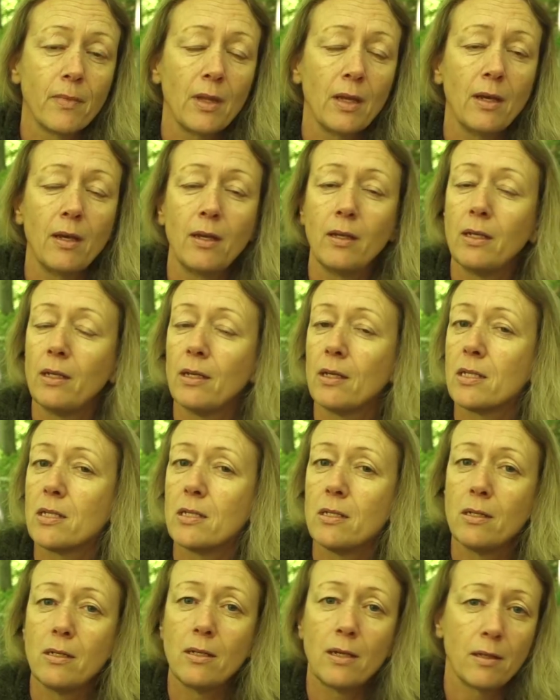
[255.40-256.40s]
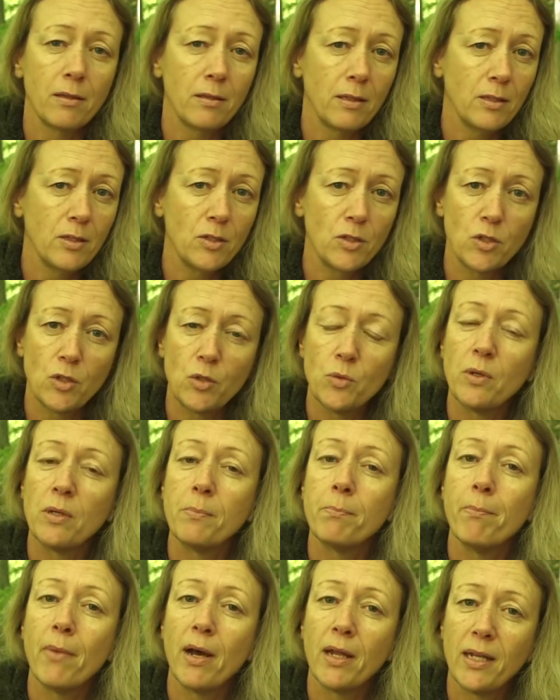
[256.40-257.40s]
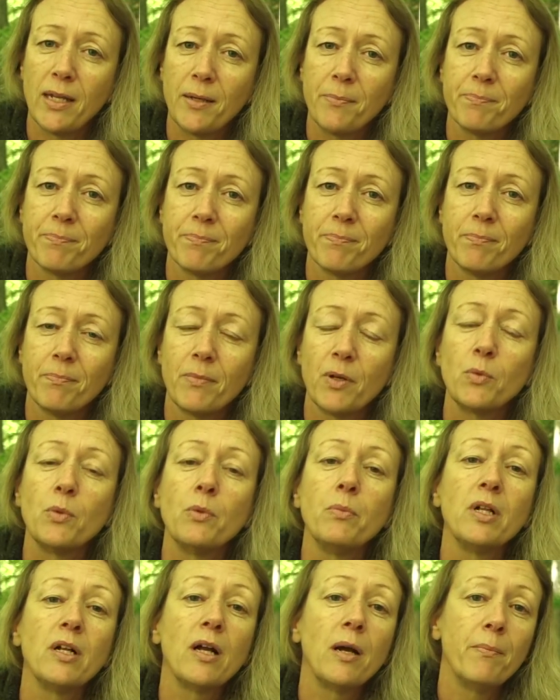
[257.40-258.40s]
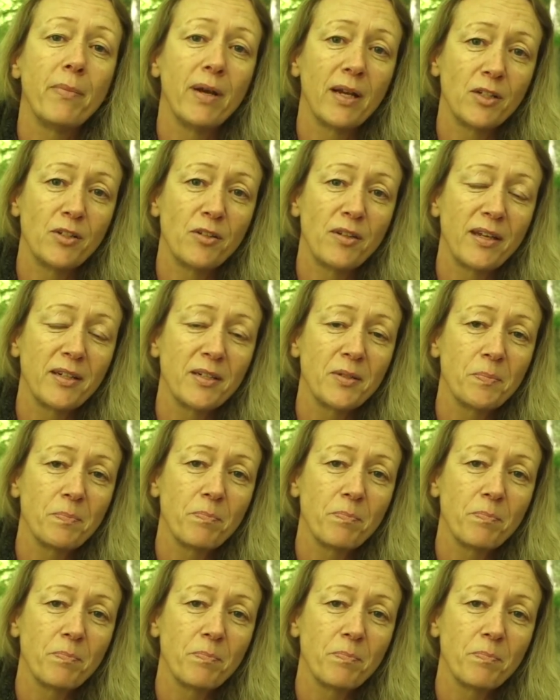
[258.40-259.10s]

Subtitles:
And it has nothing to do with money, but we will come back to that.